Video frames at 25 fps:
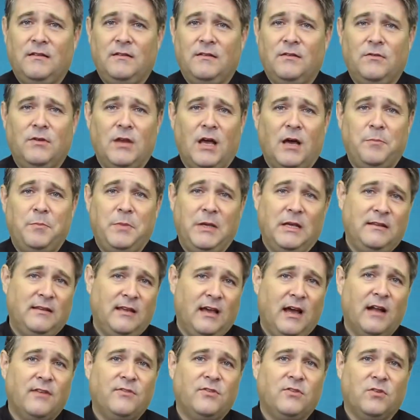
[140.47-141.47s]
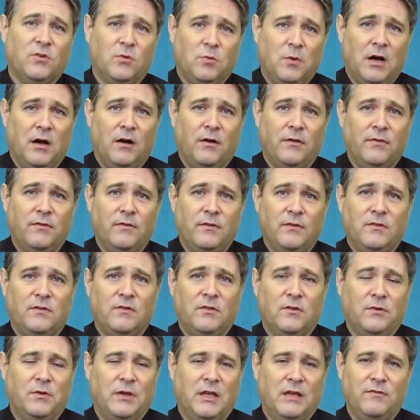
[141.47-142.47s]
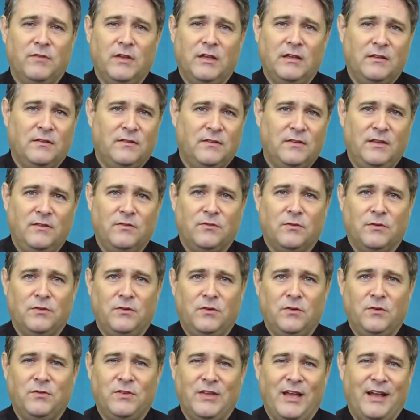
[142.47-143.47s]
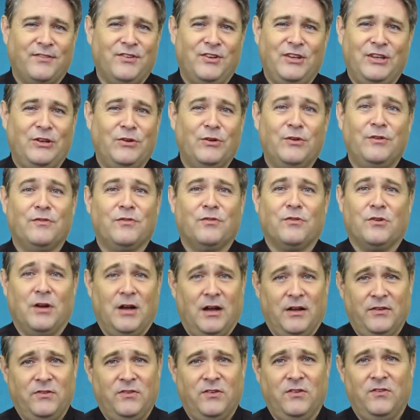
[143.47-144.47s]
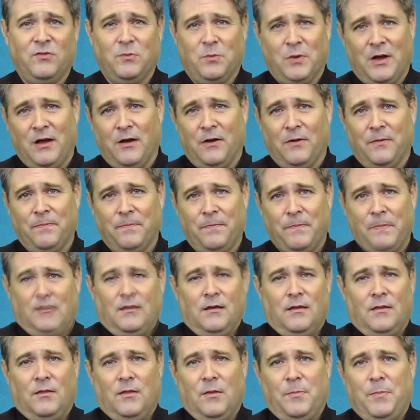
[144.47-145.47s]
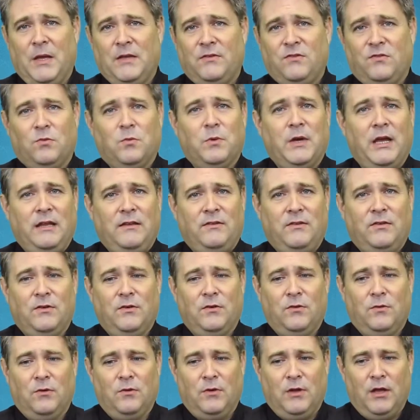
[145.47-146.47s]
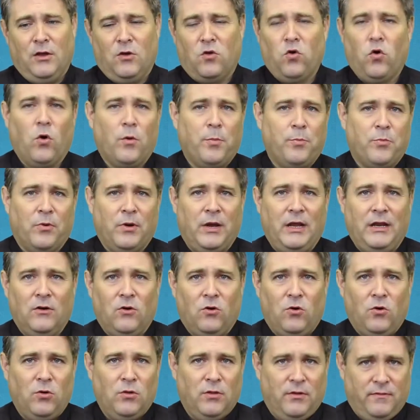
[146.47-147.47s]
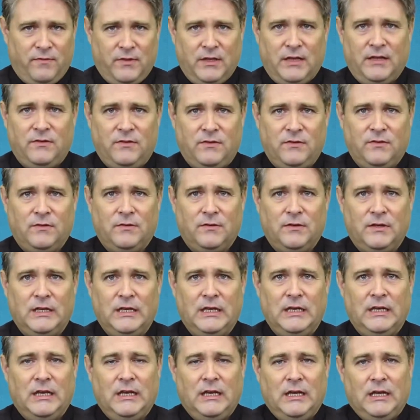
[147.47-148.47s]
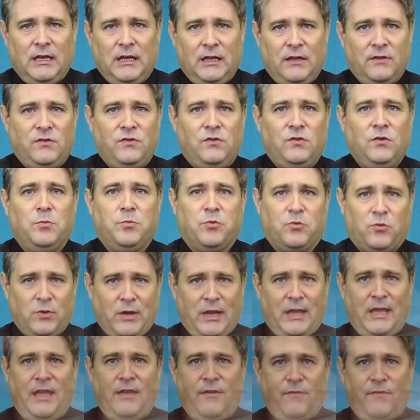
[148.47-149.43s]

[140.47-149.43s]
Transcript: to not be attached to wealth, and so giving Caesar his due is actually good for us as well. The best way to incorporate all of this is to pray